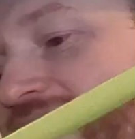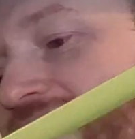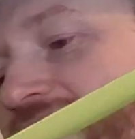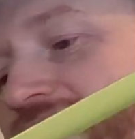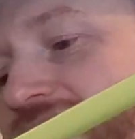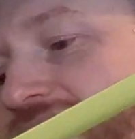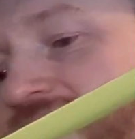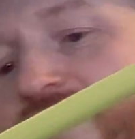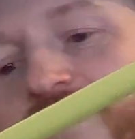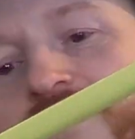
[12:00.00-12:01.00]
which
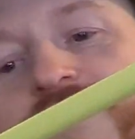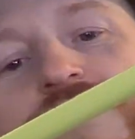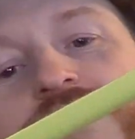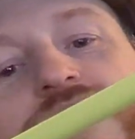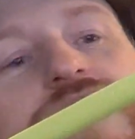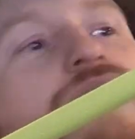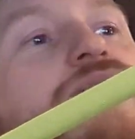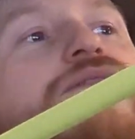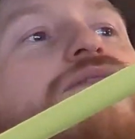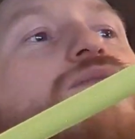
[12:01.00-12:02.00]
is
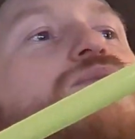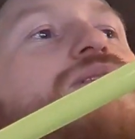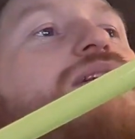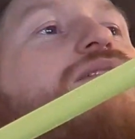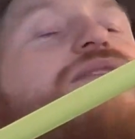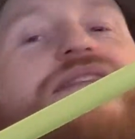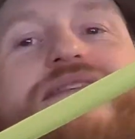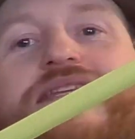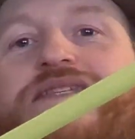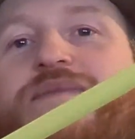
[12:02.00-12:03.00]
49
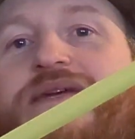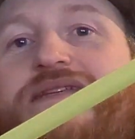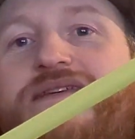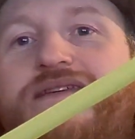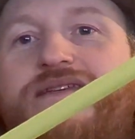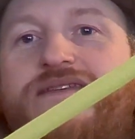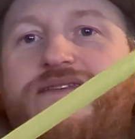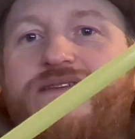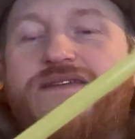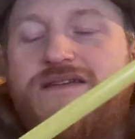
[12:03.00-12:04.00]

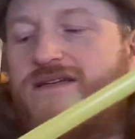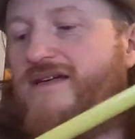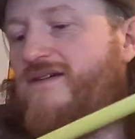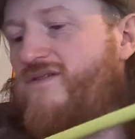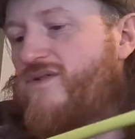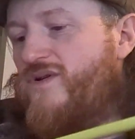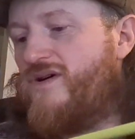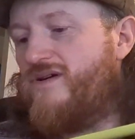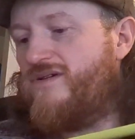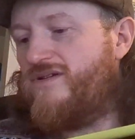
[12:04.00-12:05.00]
centimeters
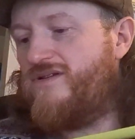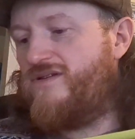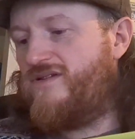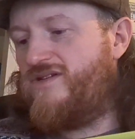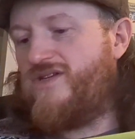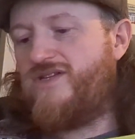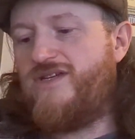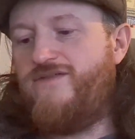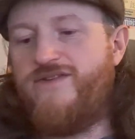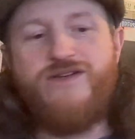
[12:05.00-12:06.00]
or just
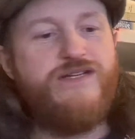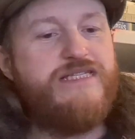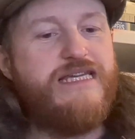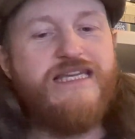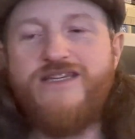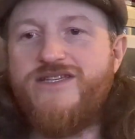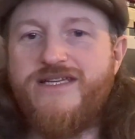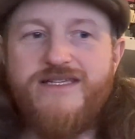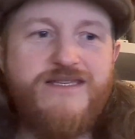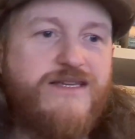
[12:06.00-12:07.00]
over 19
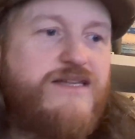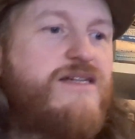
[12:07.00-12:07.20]
inches.